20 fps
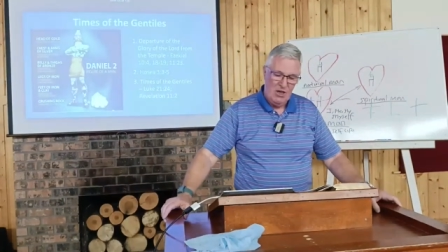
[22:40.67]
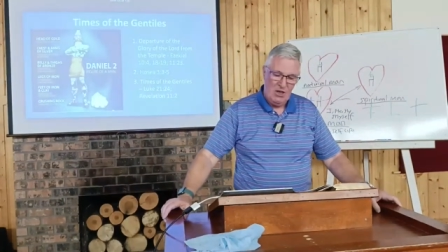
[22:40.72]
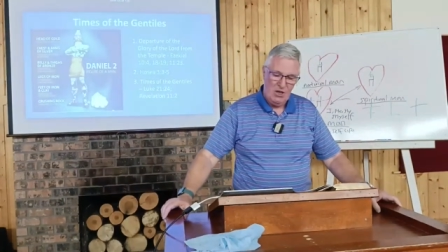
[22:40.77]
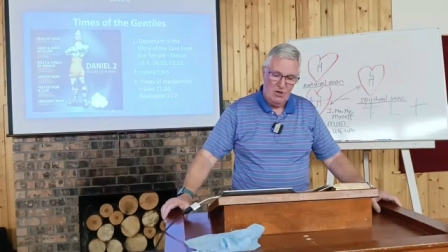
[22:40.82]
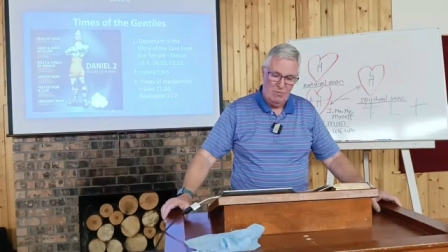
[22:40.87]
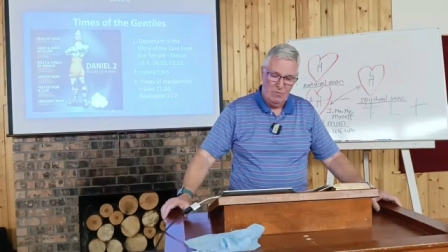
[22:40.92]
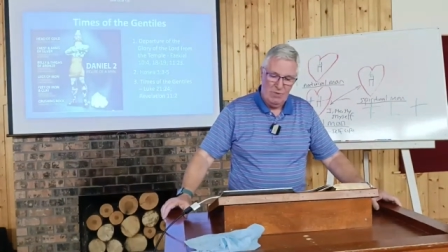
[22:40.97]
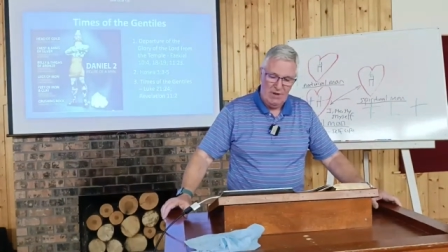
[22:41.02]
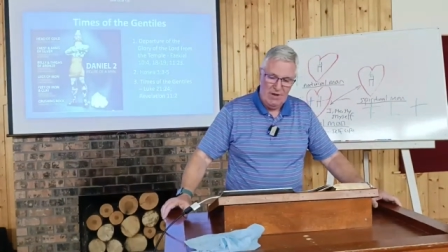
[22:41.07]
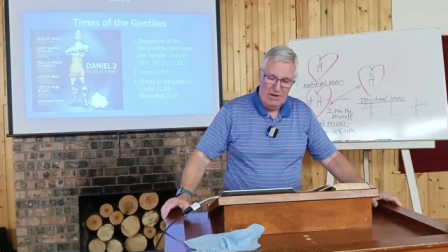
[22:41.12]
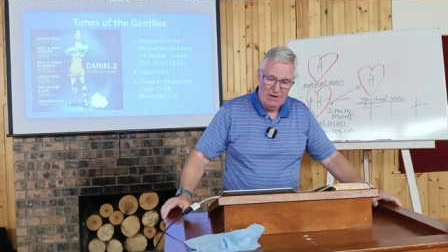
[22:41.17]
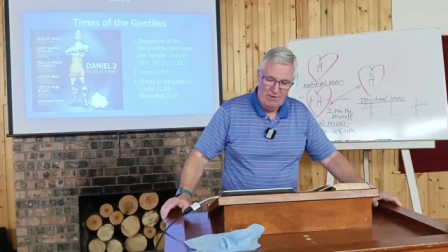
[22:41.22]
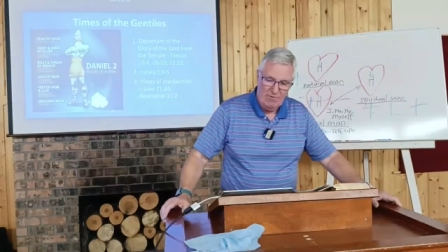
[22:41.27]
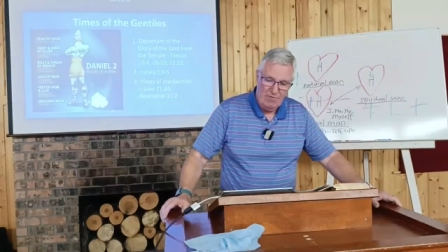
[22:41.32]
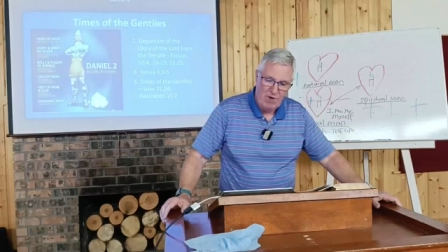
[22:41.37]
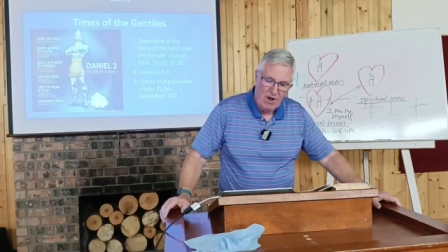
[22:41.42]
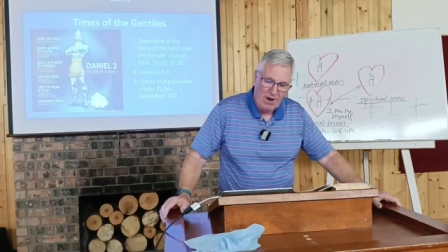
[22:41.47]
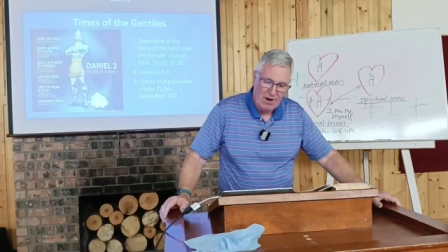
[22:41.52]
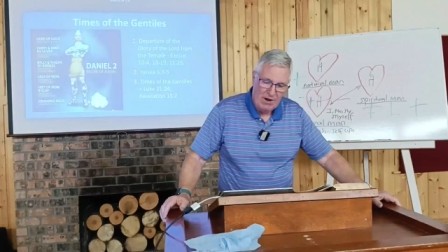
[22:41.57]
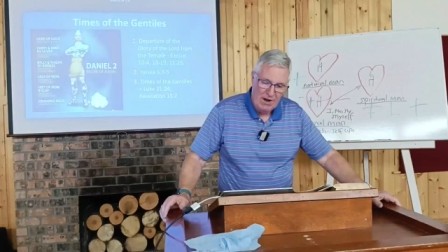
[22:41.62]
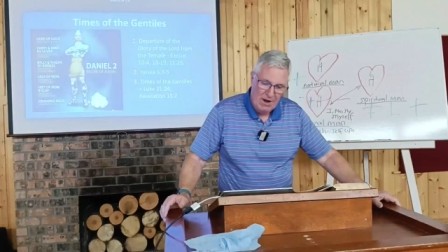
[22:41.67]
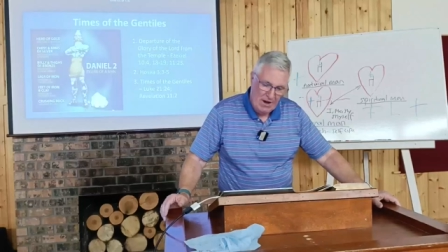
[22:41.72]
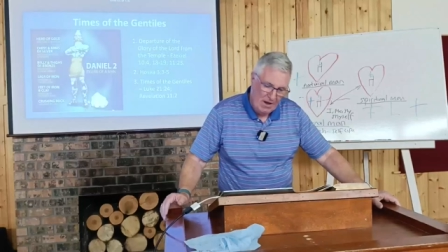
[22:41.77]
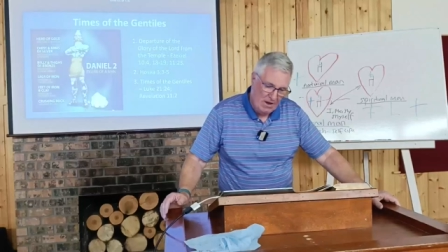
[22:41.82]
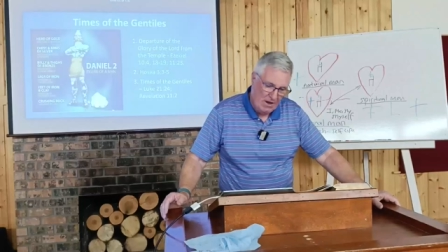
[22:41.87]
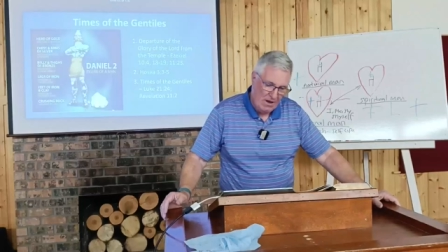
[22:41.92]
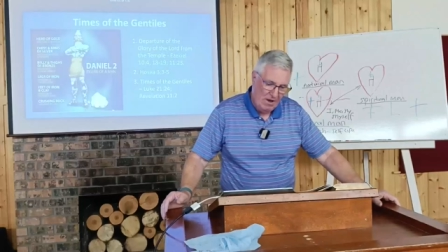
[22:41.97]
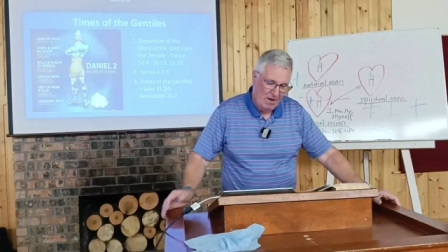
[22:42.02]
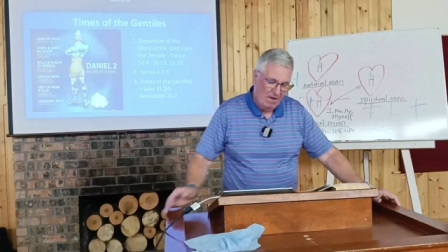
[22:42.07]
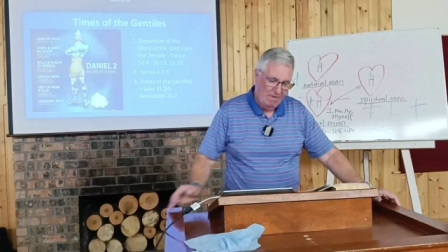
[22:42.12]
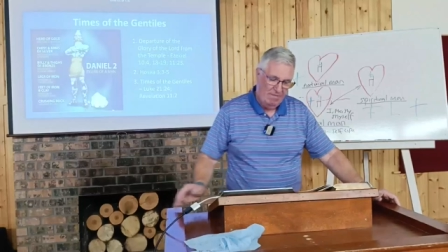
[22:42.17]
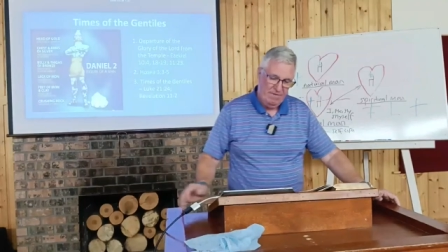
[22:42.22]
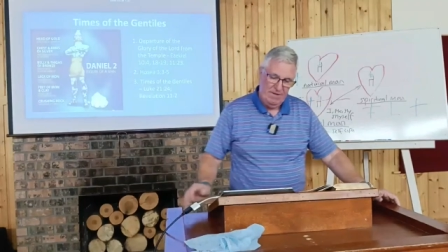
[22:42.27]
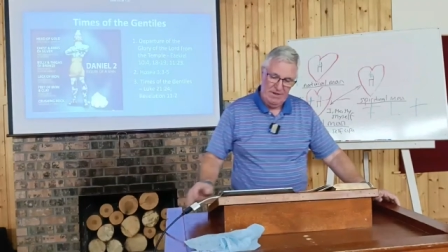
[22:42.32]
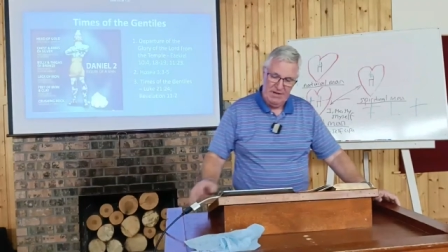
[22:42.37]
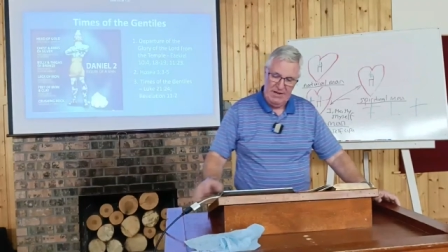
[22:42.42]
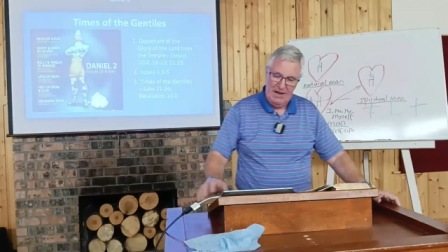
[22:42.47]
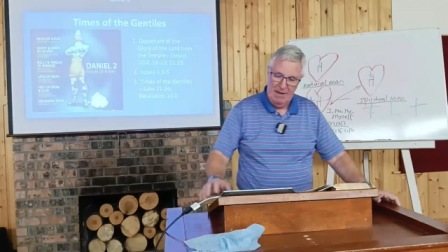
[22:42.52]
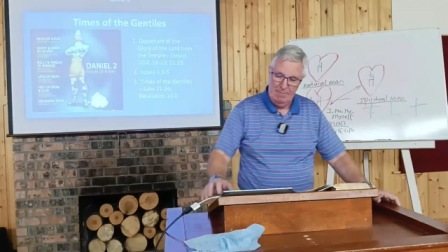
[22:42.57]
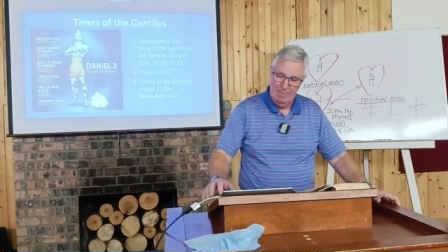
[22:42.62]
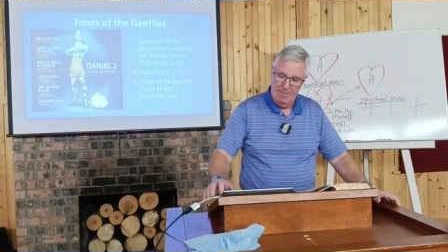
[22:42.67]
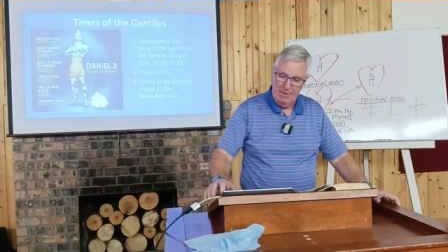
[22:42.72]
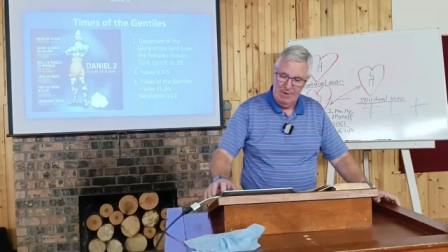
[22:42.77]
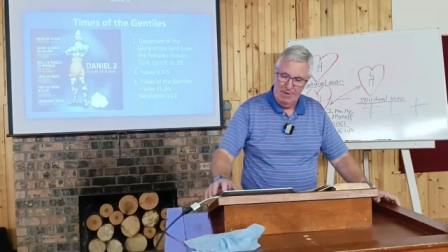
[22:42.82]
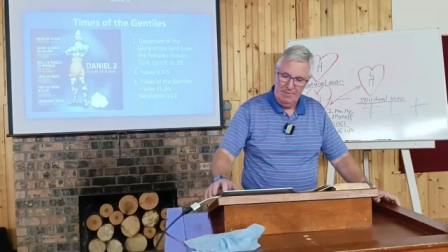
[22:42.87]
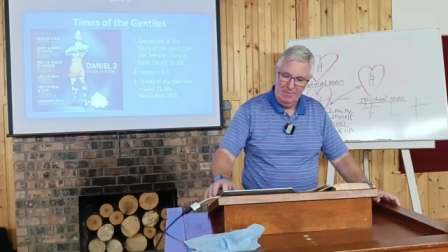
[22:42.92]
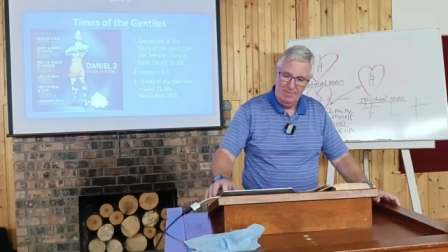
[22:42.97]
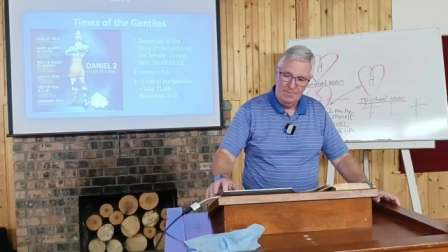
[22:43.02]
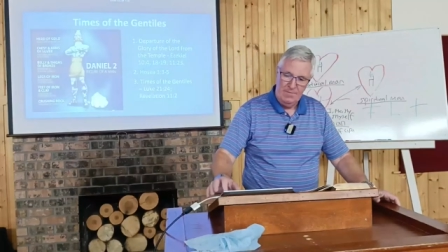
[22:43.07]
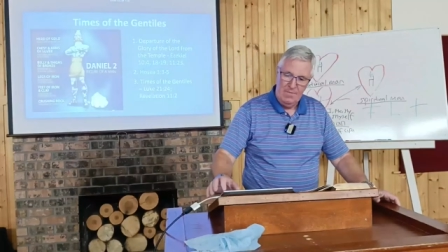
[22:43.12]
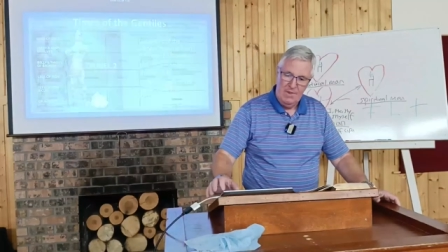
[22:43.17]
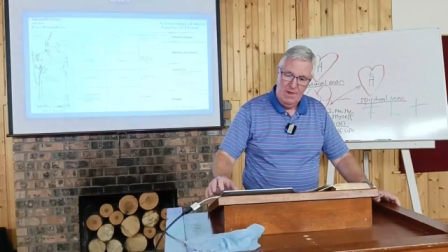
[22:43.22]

complete run of the temple.